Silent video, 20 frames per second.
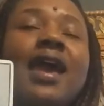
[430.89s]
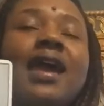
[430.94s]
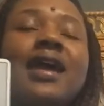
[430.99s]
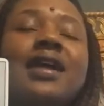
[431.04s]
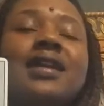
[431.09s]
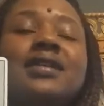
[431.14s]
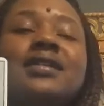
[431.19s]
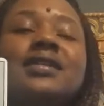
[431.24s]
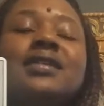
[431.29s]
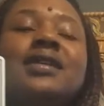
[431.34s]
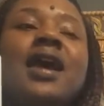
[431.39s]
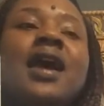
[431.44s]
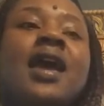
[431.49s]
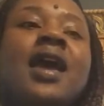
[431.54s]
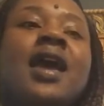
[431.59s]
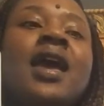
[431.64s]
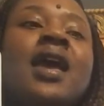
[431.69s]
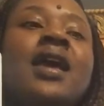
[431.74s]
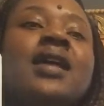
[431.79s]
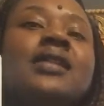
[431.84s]
And it's
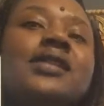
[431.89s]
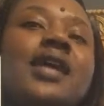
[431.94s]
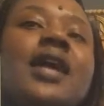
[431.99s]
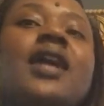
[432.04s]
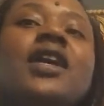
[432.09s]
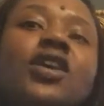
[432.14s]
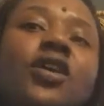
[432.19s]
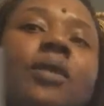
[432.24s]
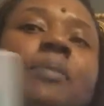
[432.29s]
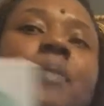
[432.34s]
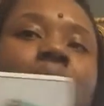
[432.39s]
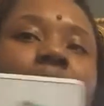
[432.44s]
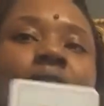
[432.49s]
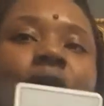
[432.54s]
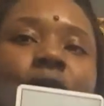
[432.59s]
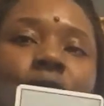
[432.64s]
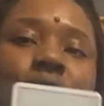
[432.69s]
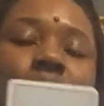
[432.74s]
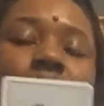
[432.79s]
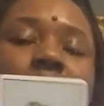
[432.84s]
like, take your
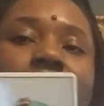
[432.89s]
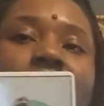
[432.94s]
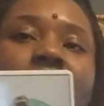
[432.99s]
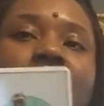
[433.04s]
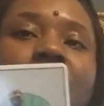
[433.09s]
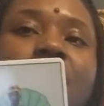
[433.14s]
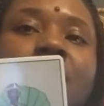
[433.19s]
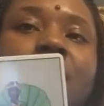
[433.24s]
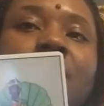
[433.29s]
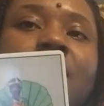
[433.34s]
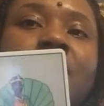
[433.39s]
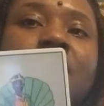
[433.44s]
power back.